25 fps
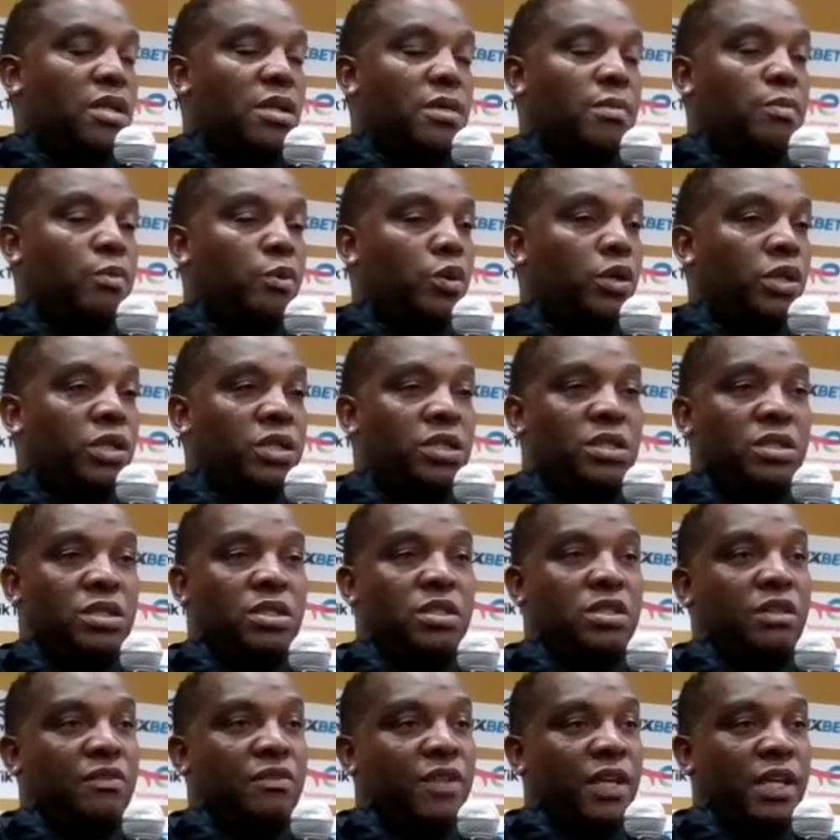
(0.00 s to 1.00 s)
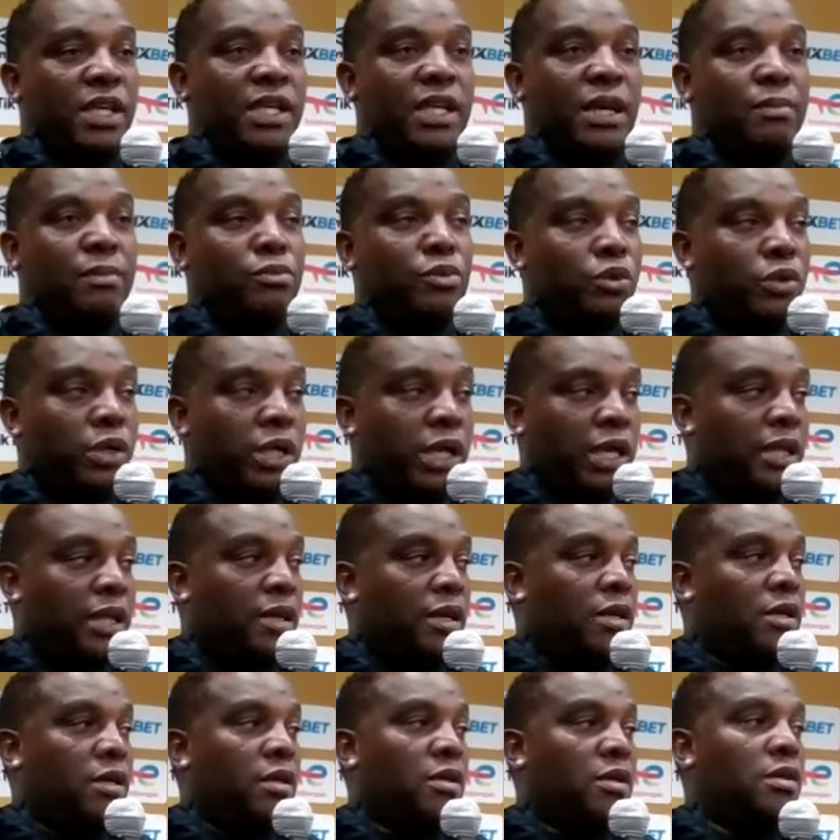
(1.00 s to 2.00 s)
the boys, if they come
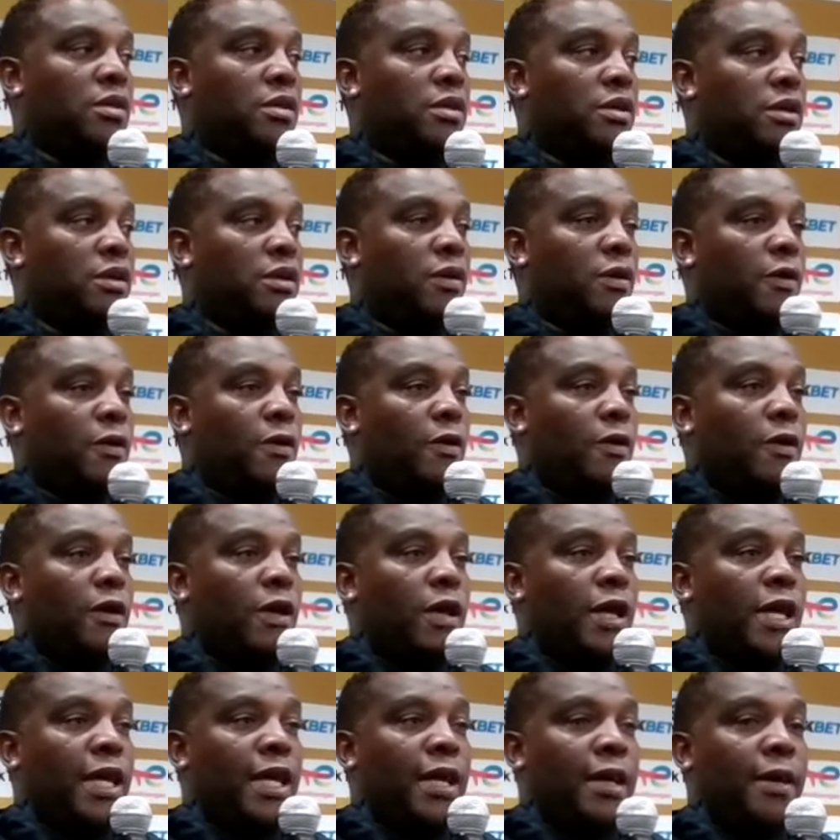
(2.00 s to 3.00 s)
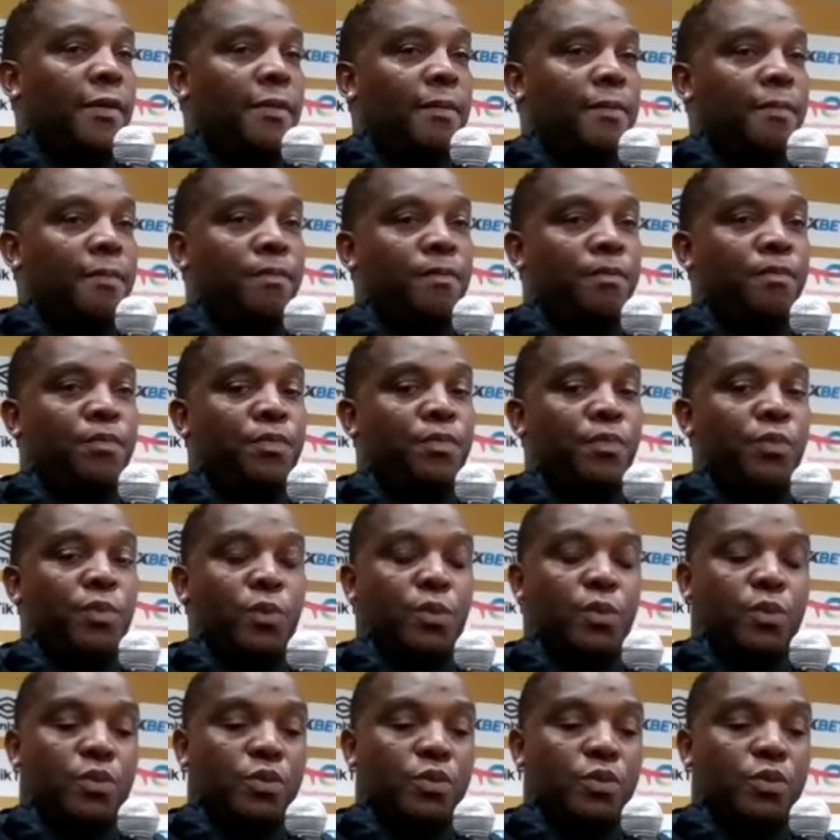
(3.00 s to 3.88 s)
together um,